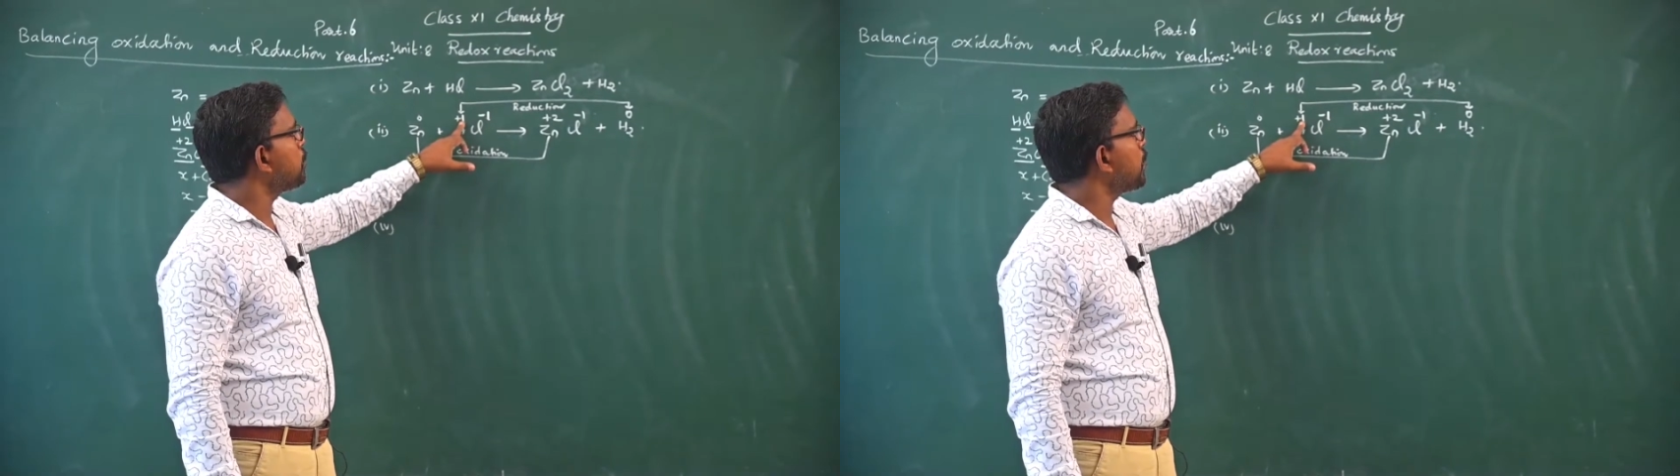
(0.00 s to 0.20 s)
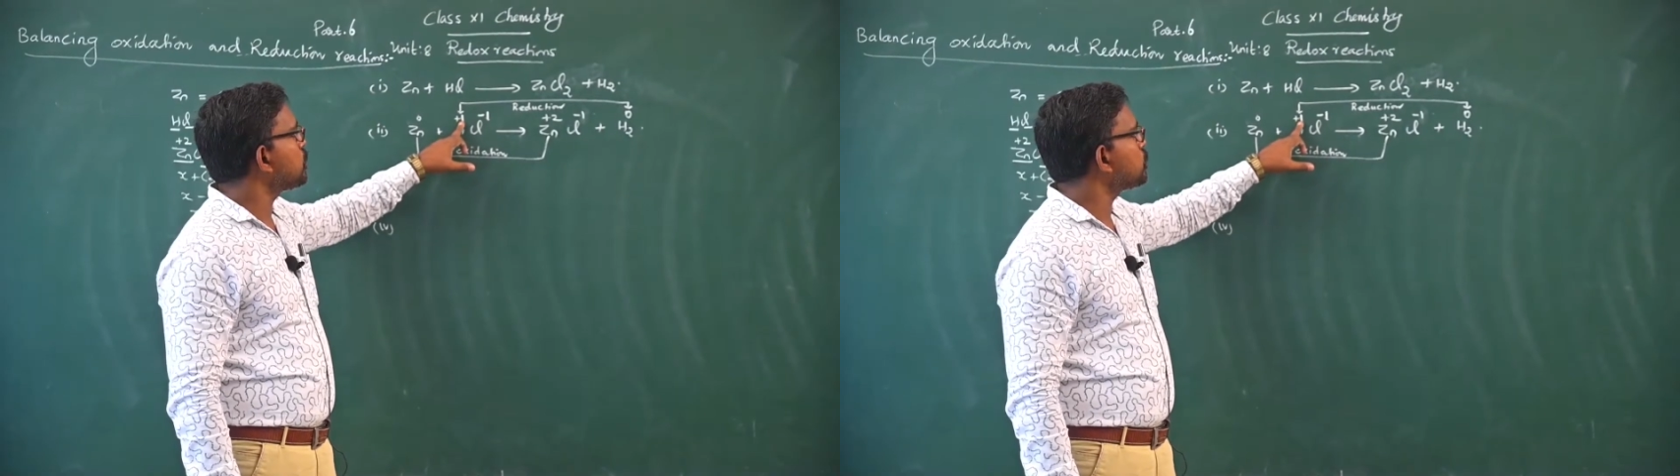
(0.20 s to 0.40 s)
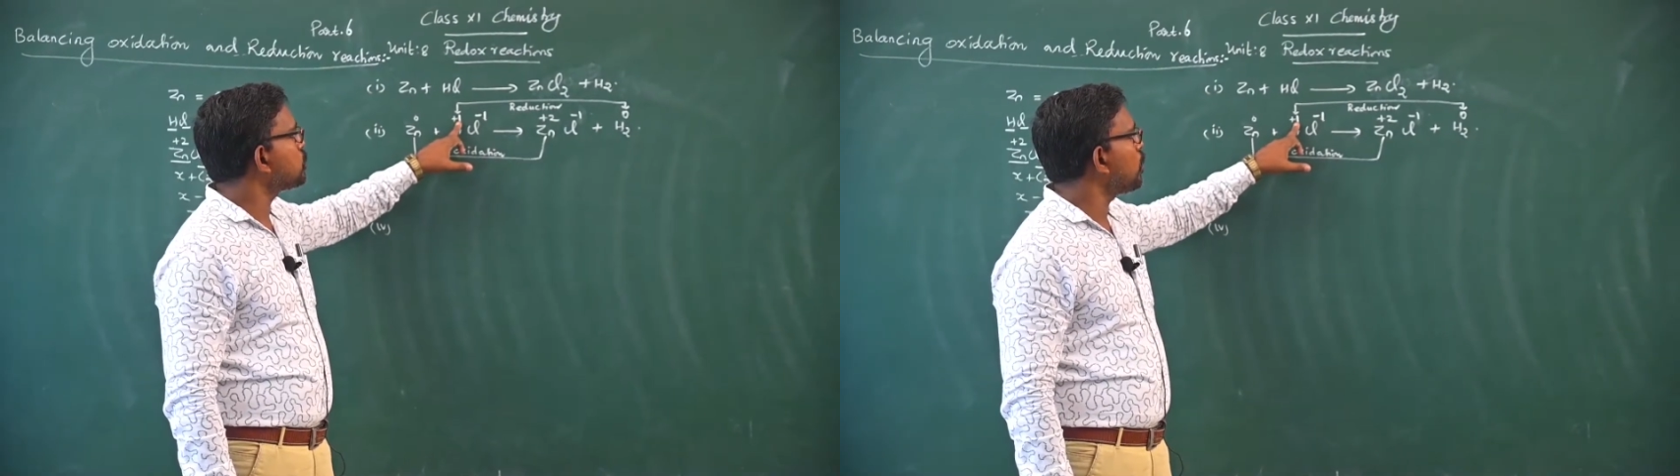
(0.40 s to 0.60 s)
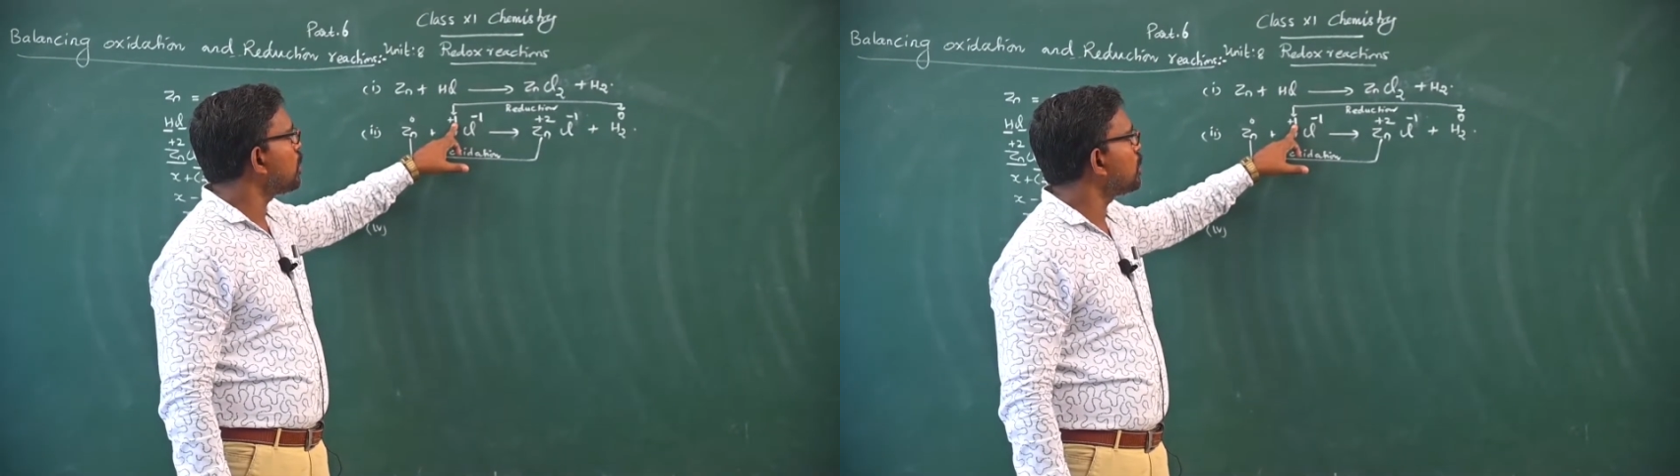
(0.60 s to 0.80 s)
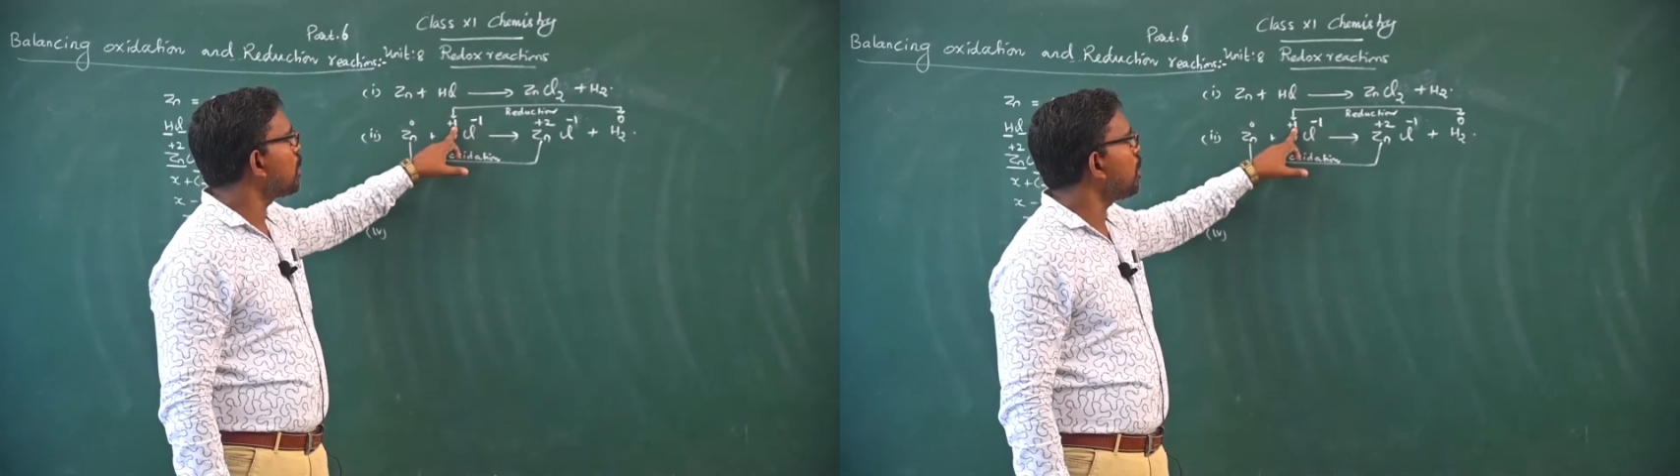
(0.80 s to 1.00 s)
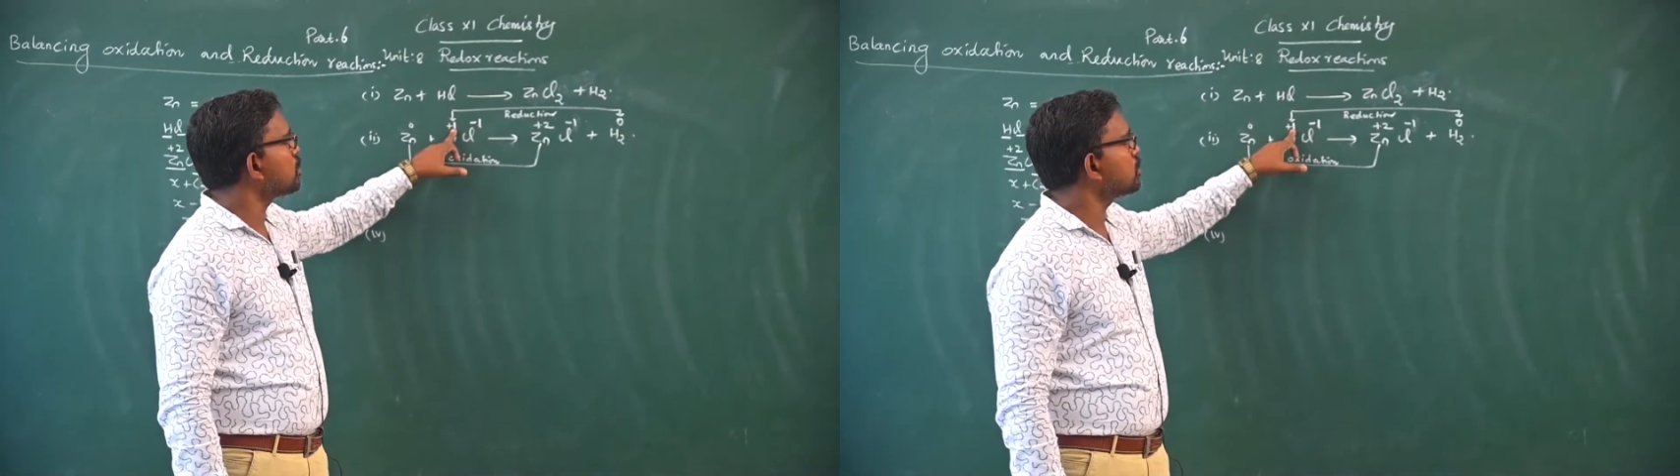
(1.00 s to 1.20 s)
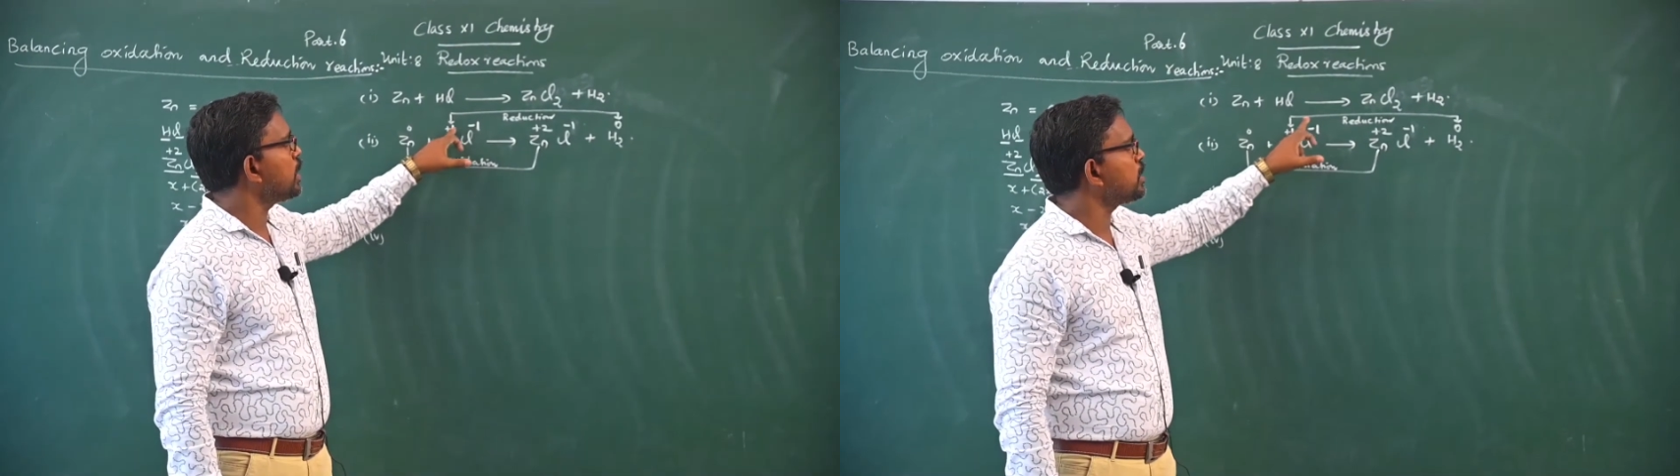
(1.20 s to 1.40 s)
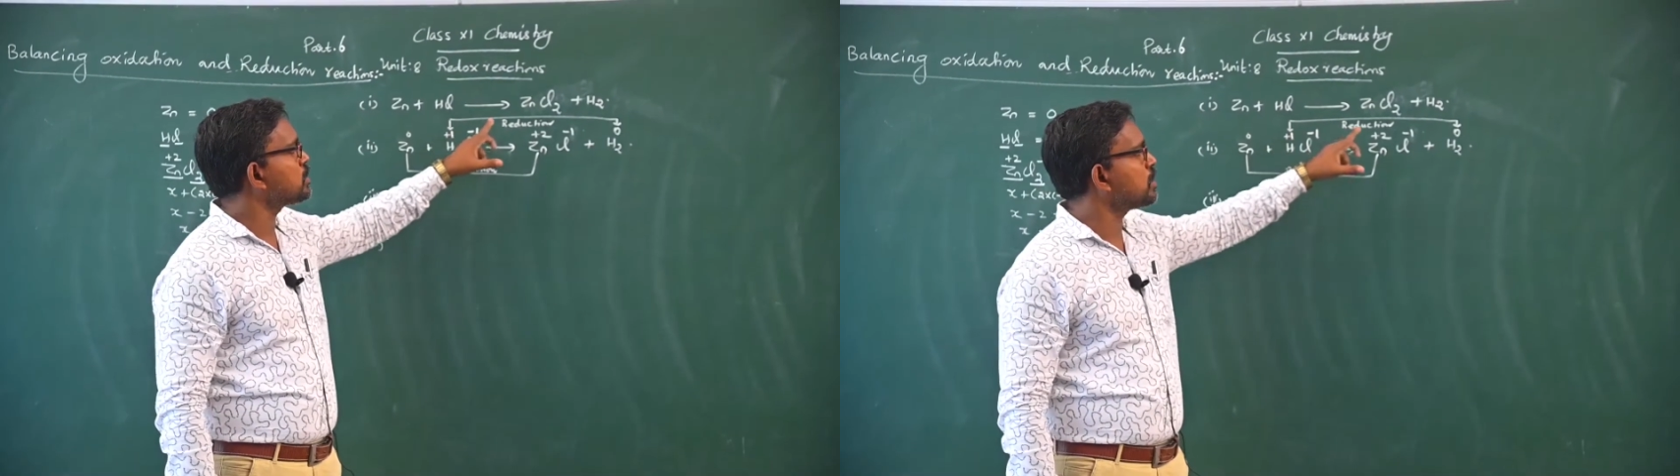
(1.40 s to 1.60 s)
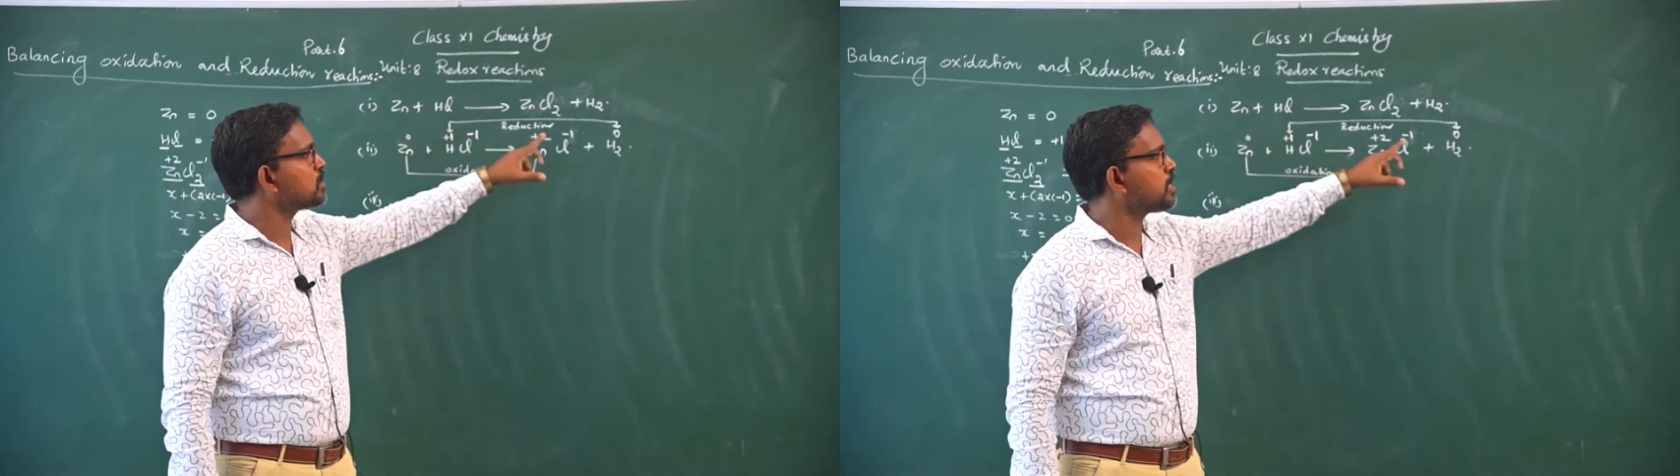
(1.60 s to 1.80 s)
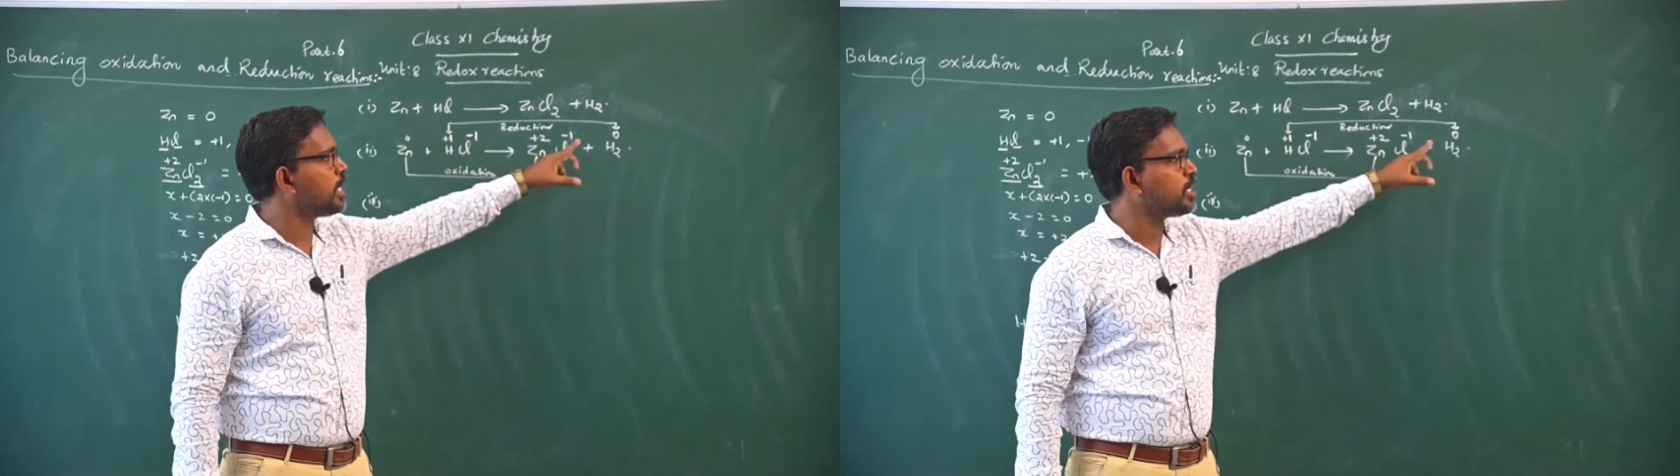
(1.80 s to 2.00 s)
+1 oxidation
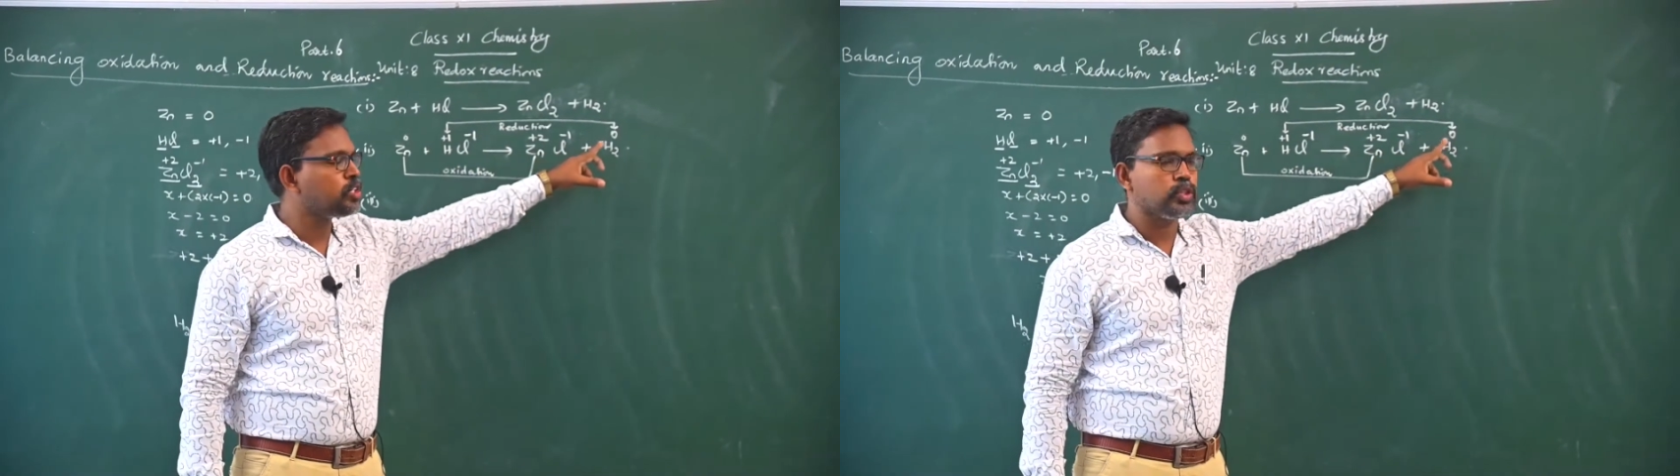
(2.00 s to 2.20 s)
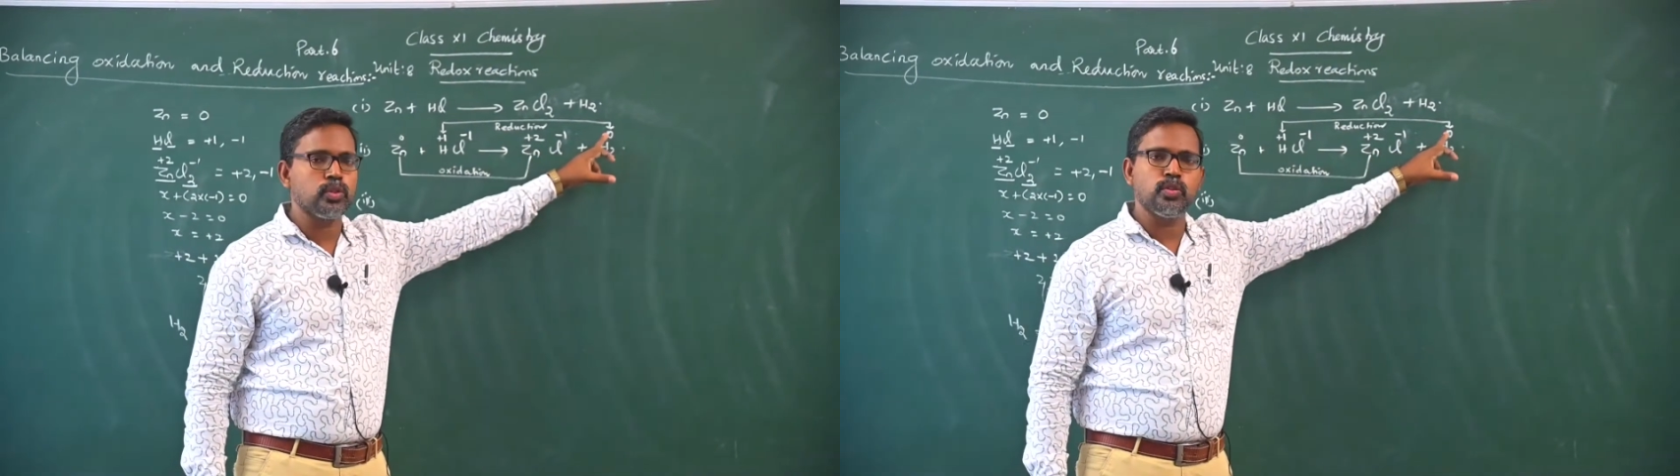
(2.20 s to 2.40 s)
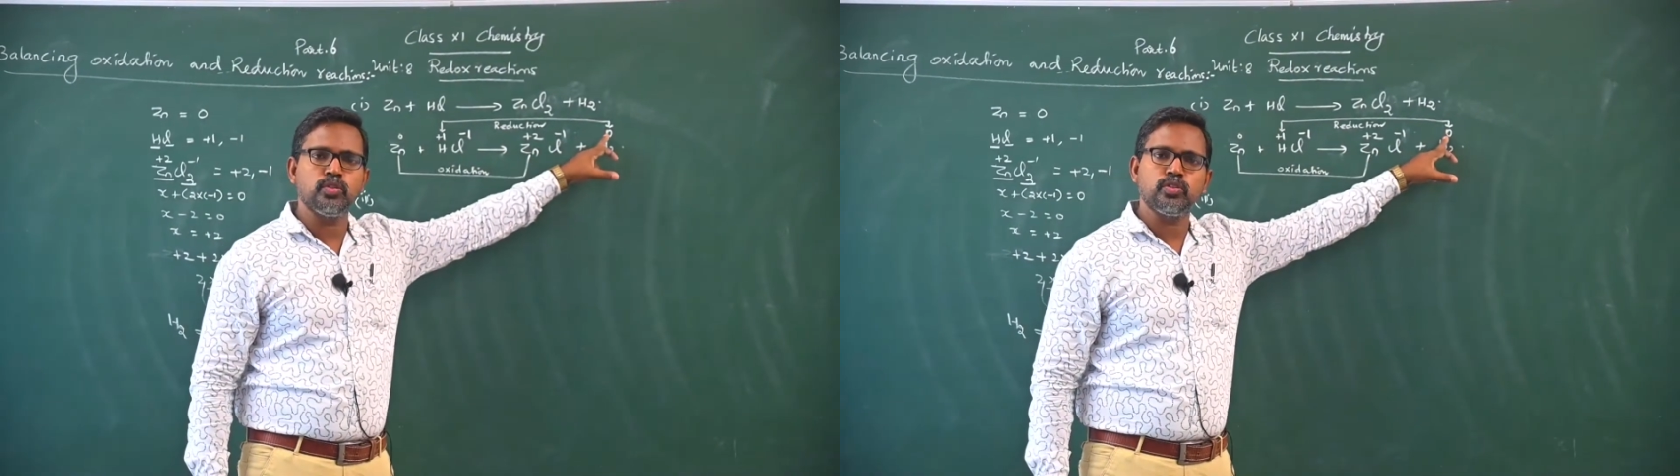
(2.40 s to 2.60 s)
state to